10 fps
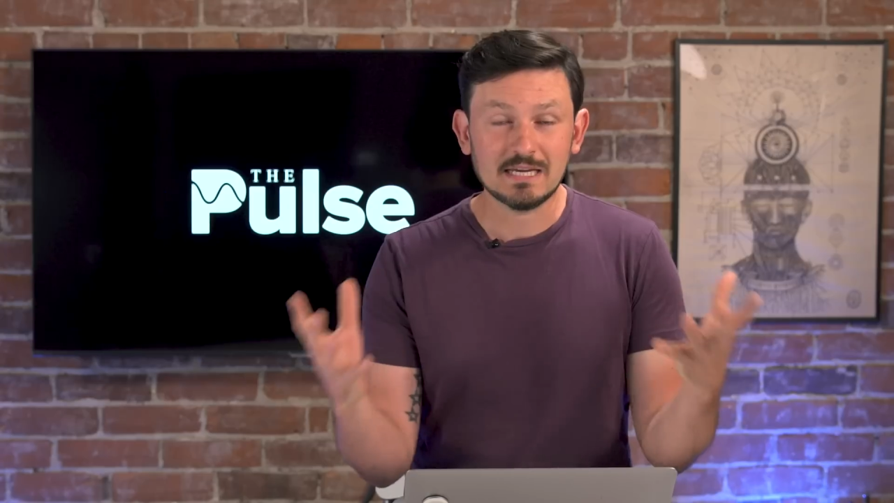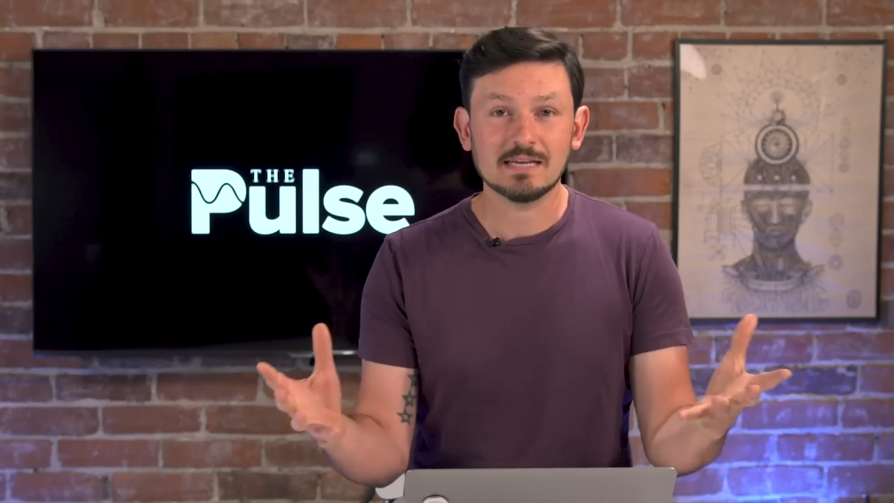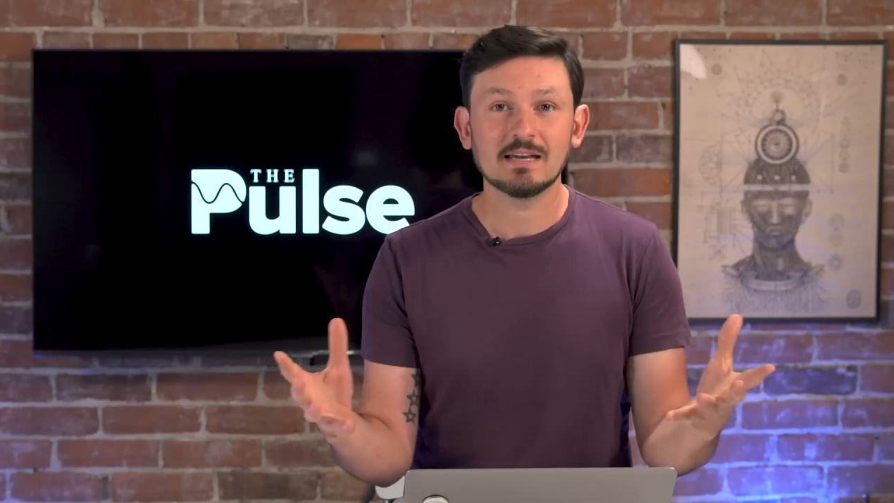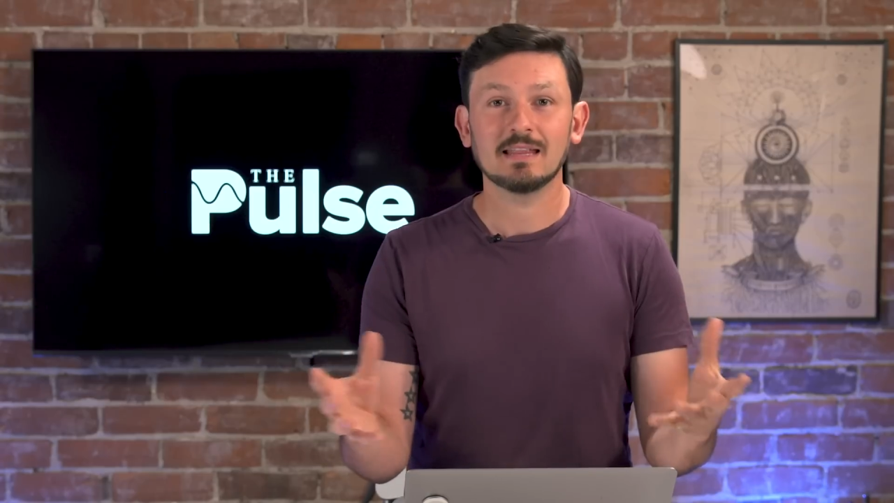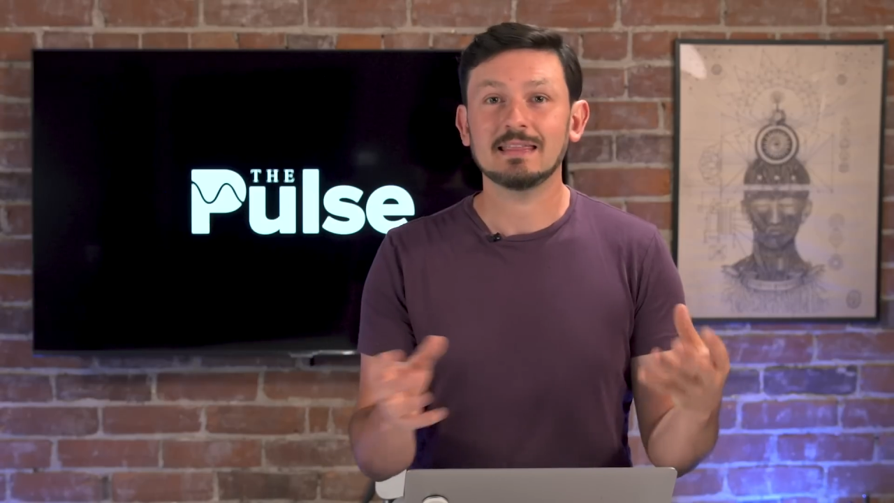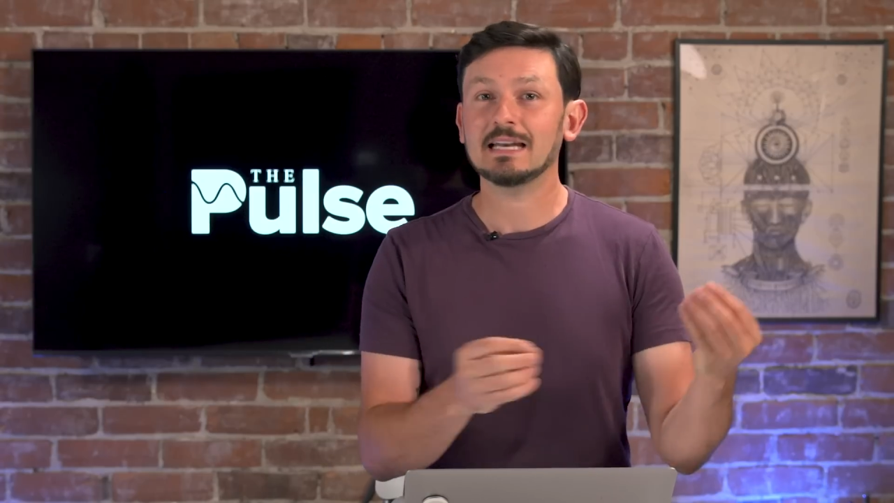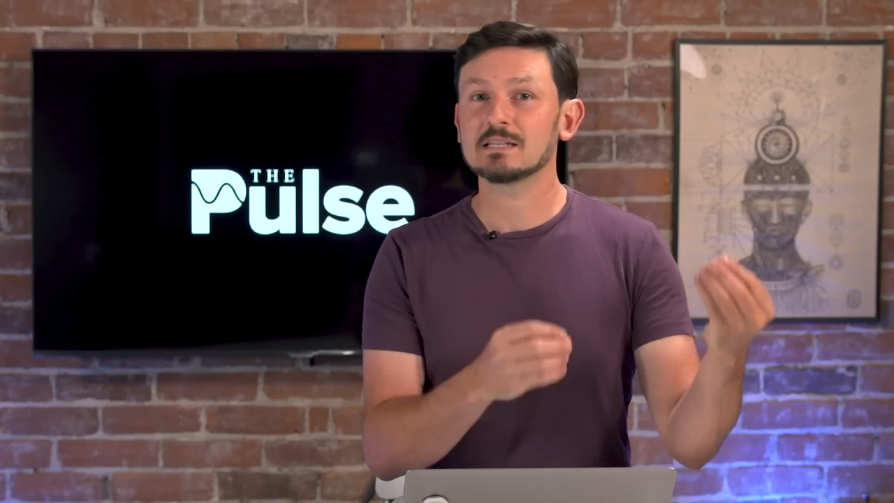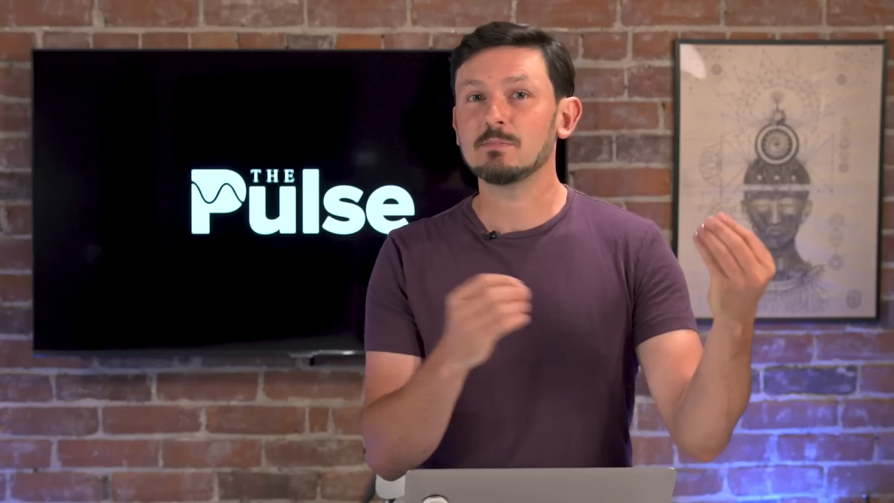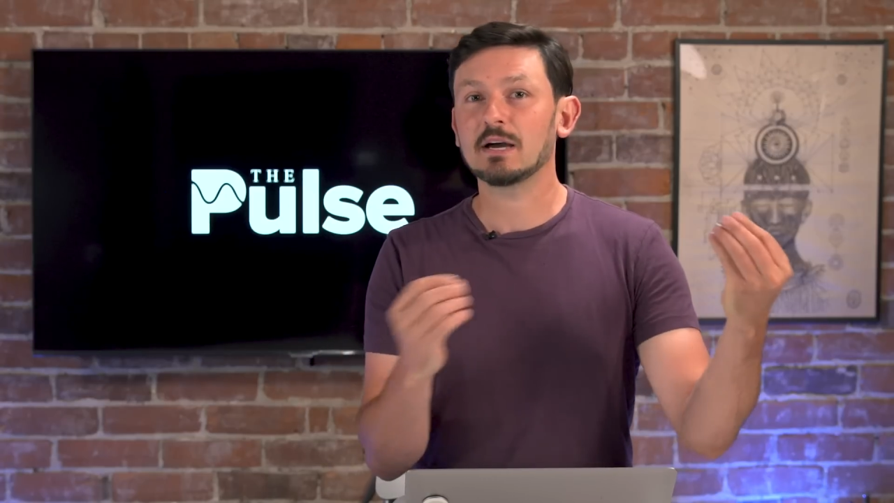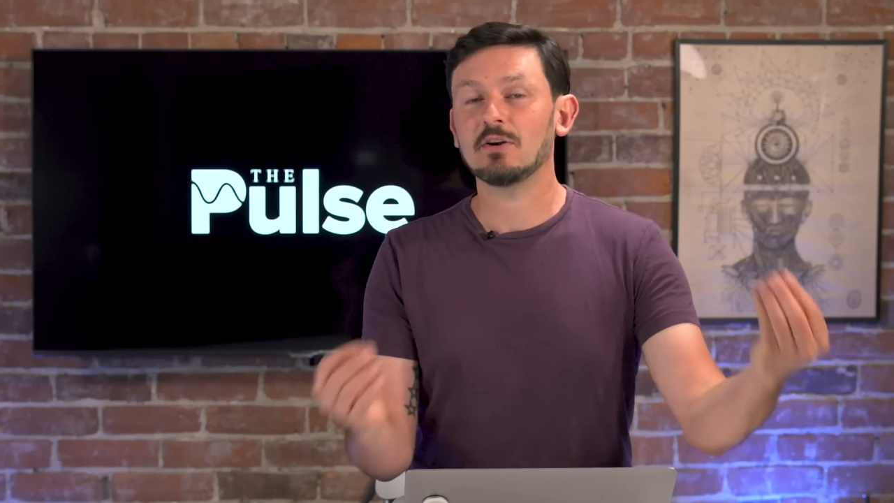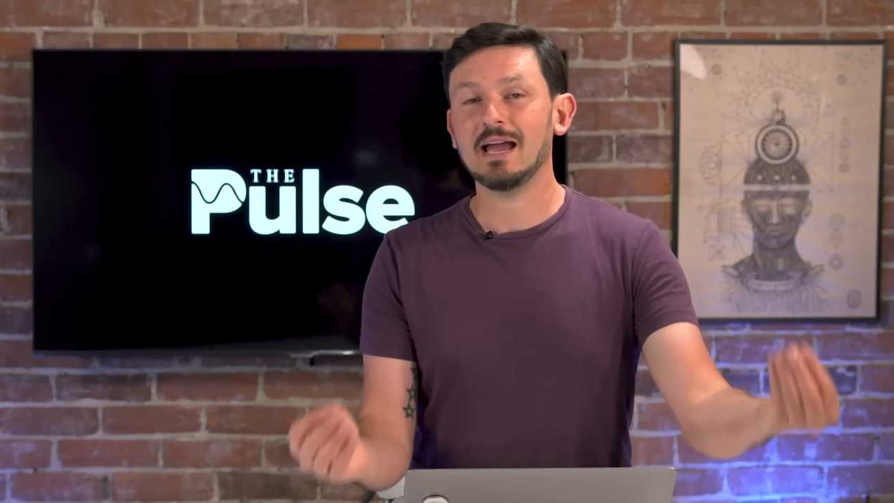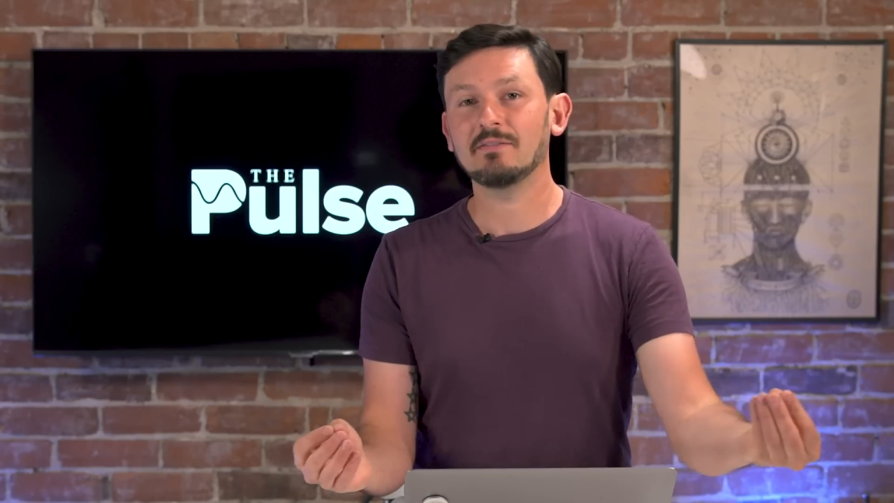me, that is better